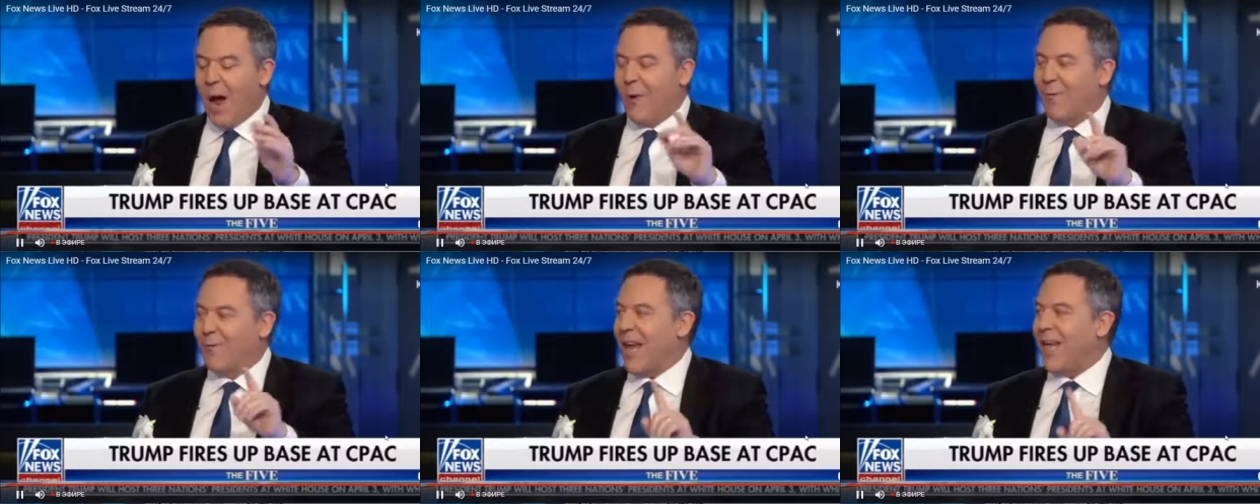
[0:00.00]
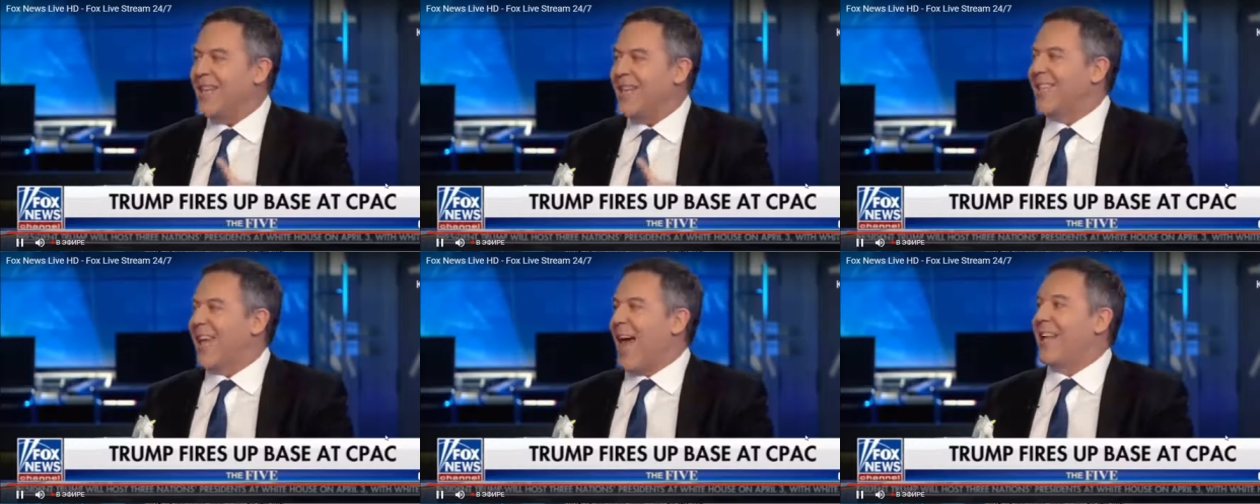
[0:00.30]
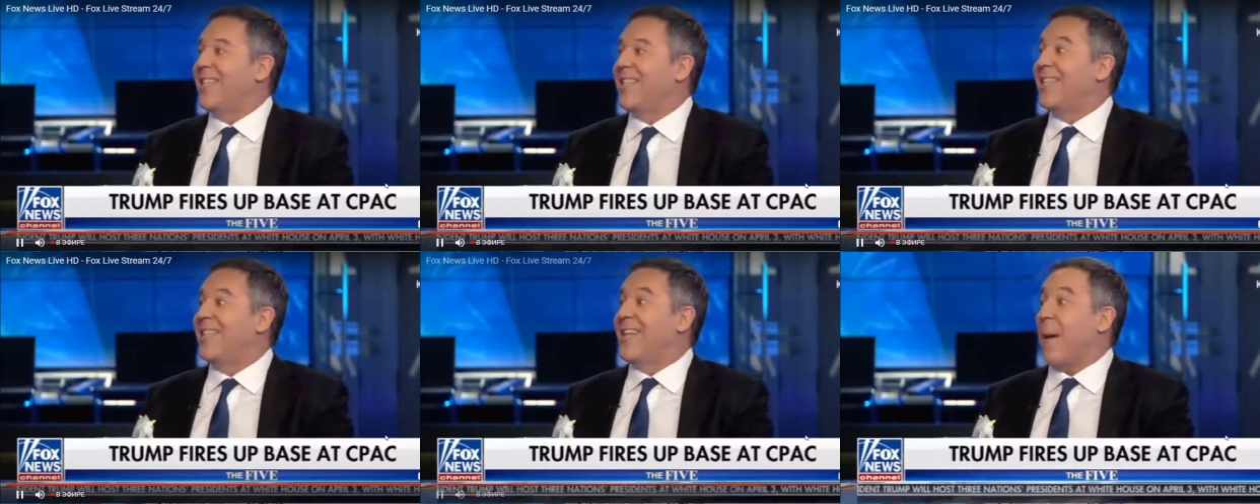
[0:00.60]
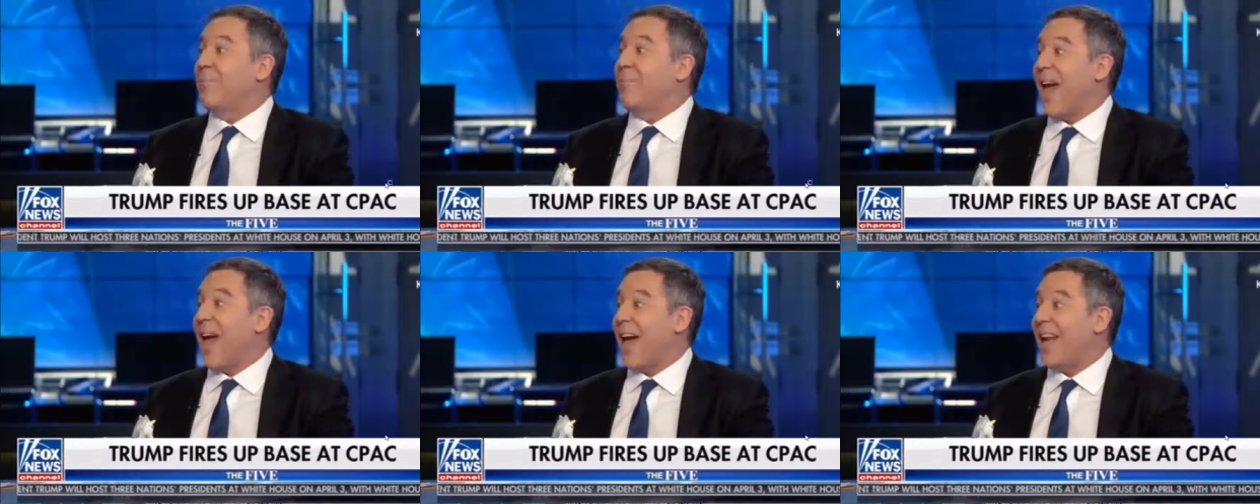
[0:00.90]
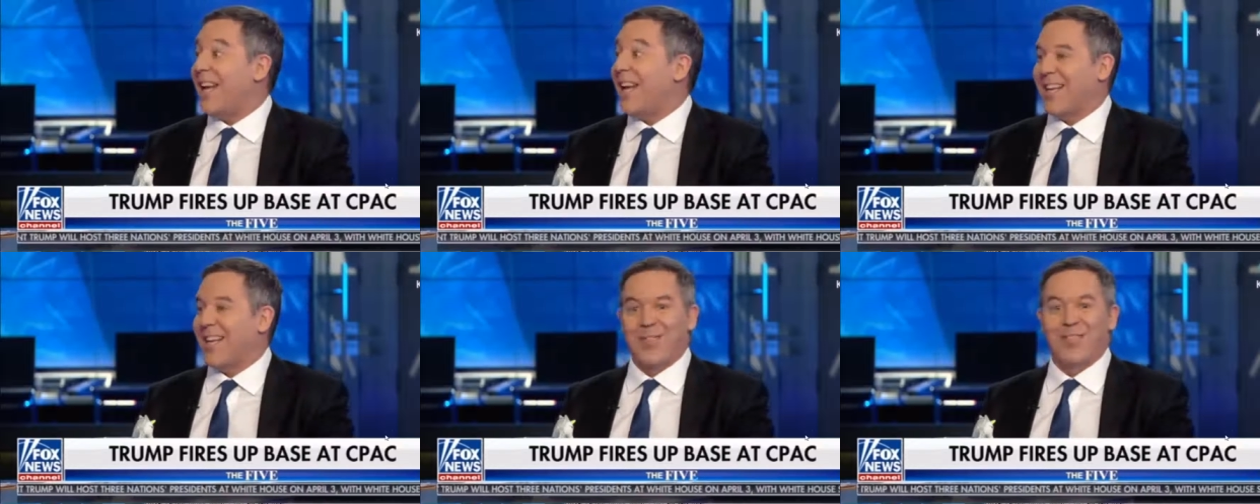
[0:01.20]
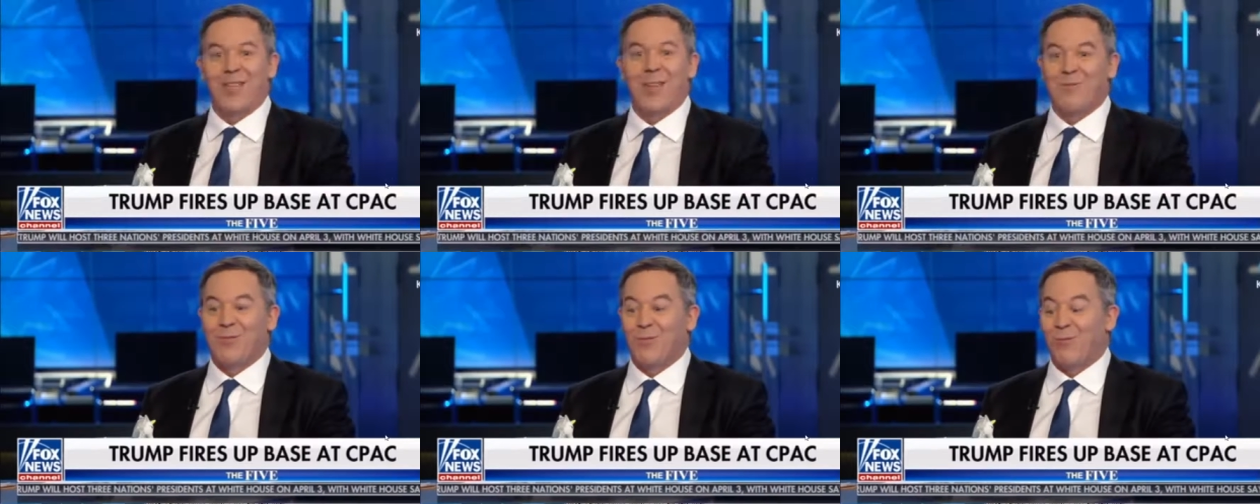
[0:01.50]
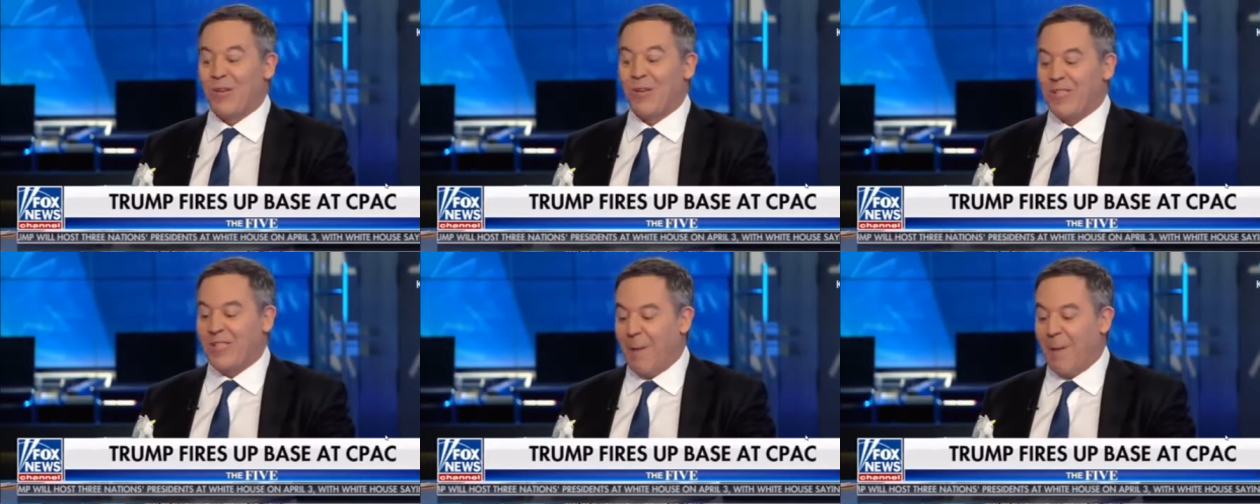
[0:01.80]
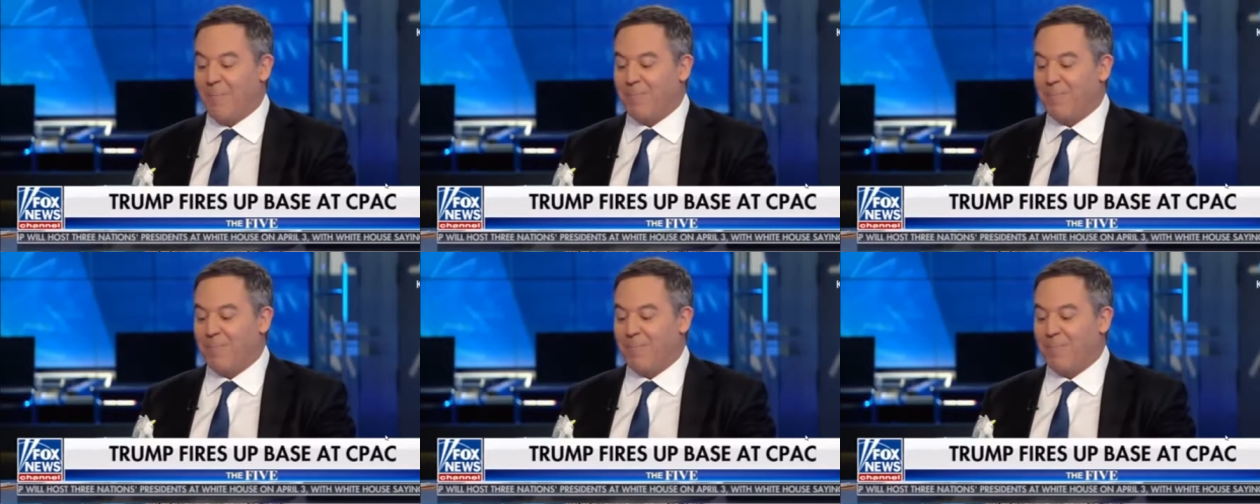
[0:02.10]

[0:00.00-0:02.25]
I would say he's adept at it because he loves the word adept.